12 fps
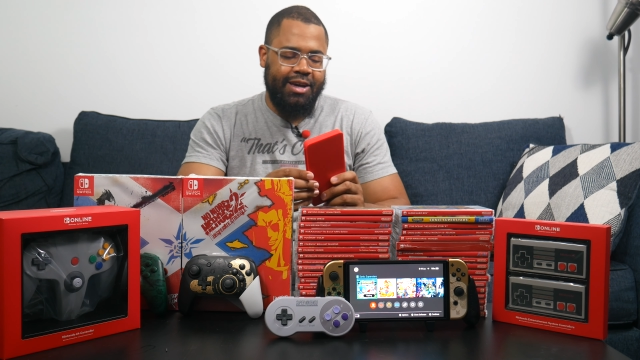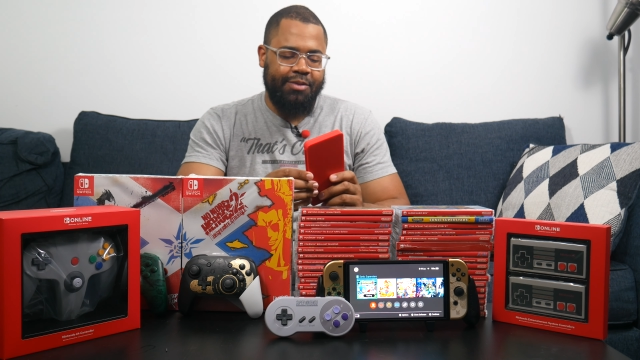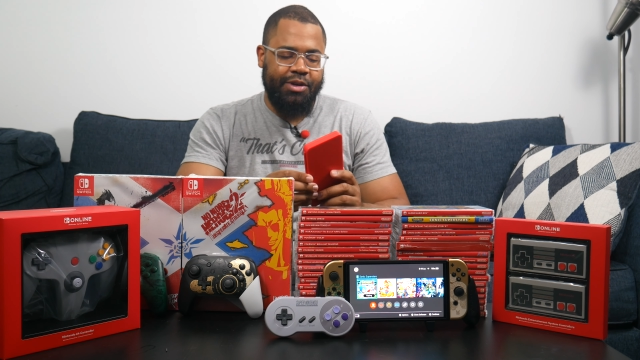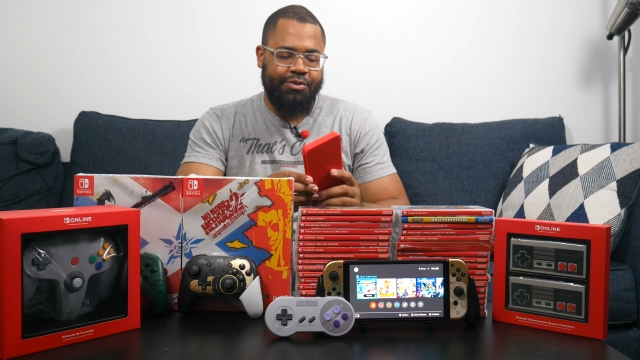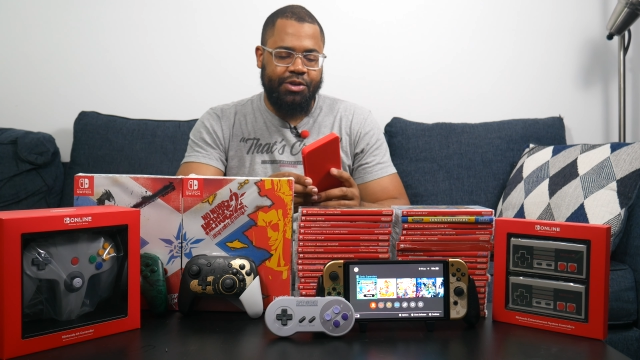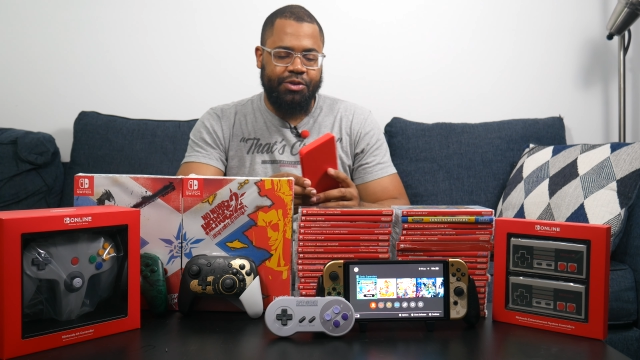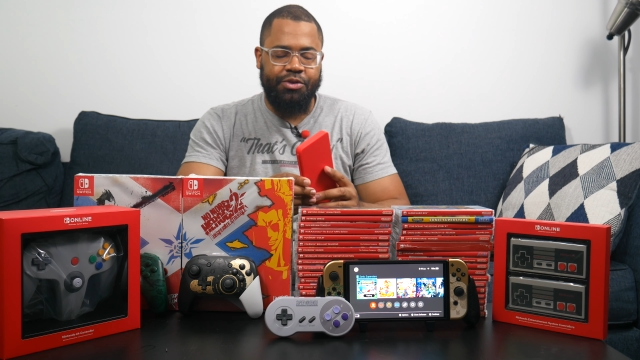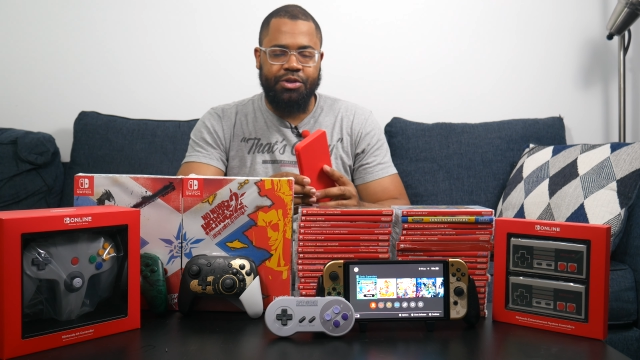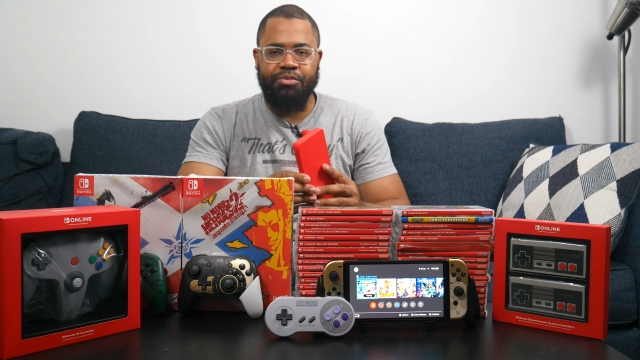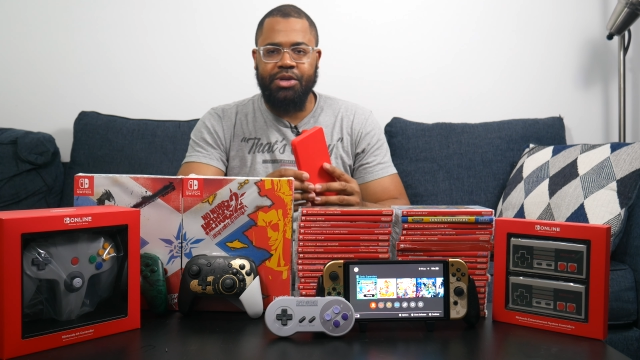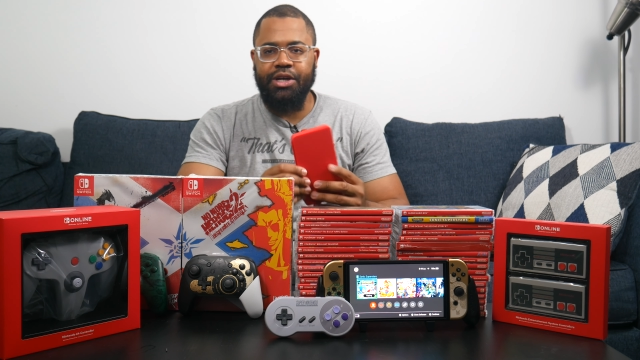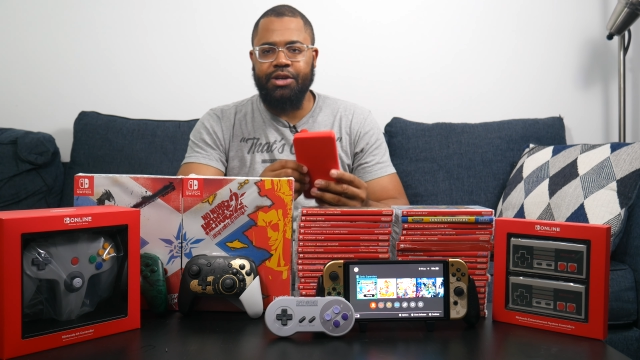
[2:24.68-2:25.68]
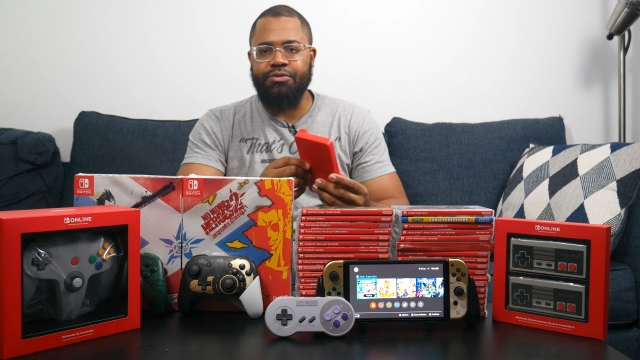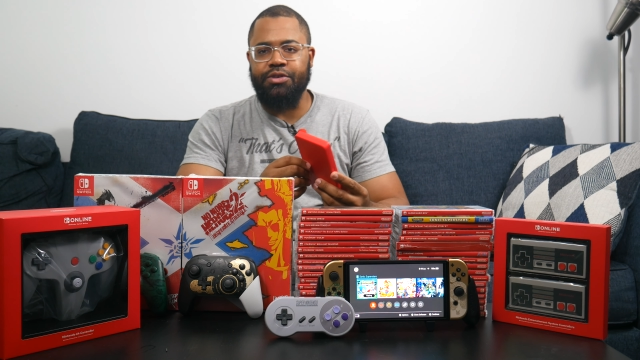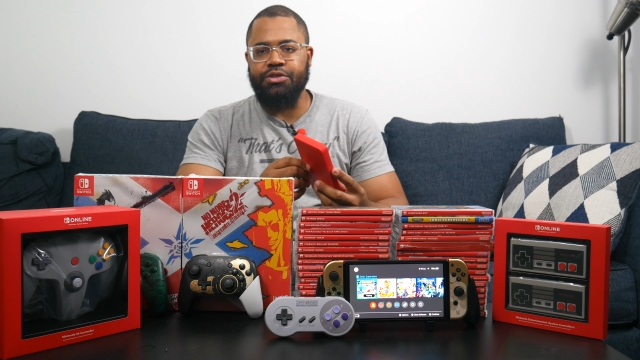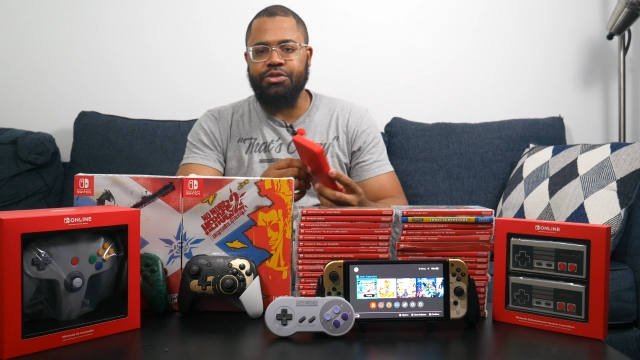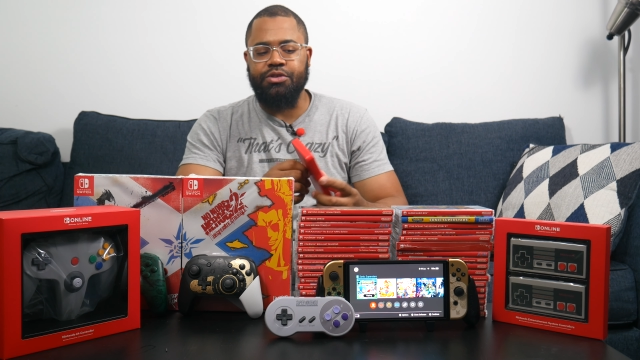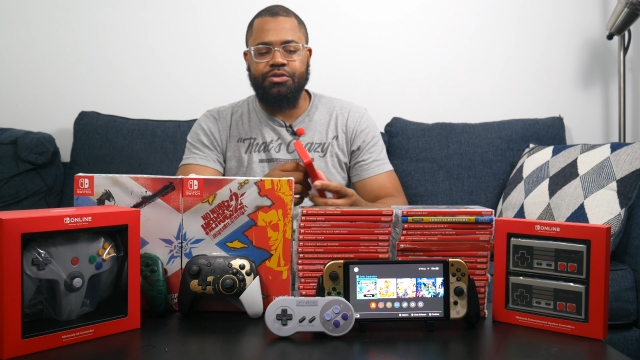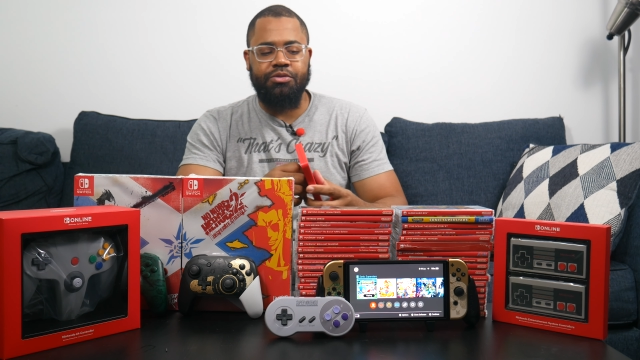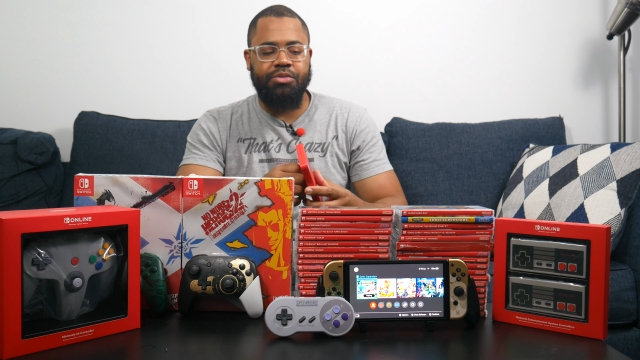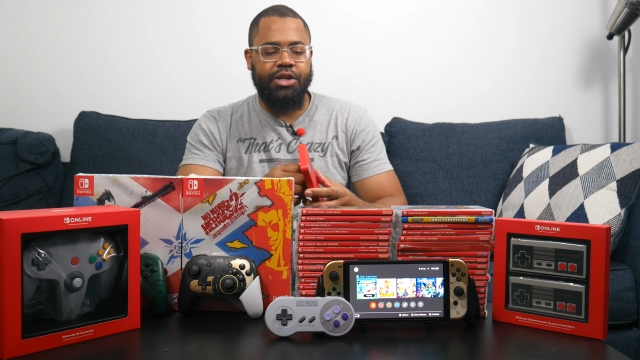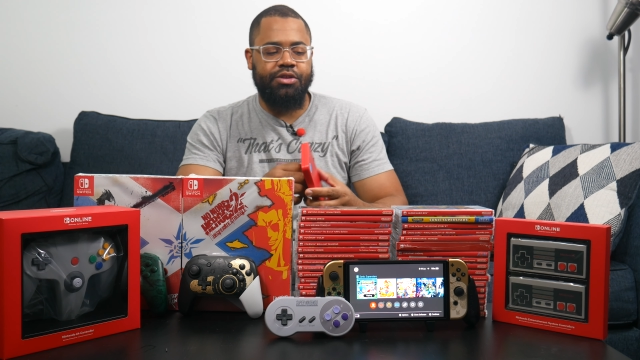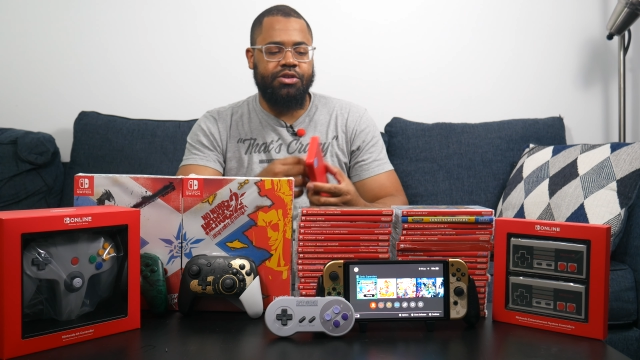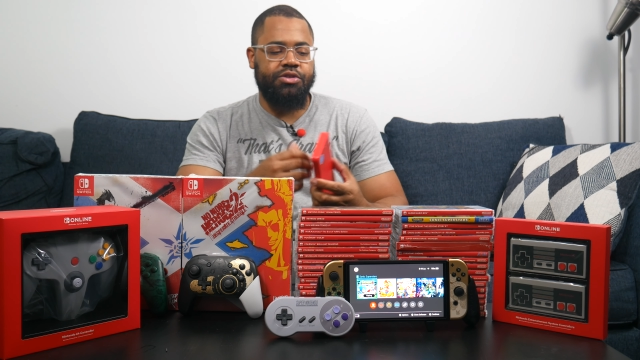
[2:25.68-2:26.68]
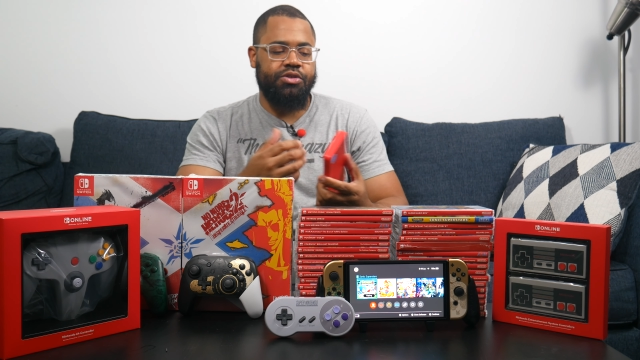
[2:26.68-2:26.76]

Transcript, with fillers: if you don't really buy physical, you buy digital,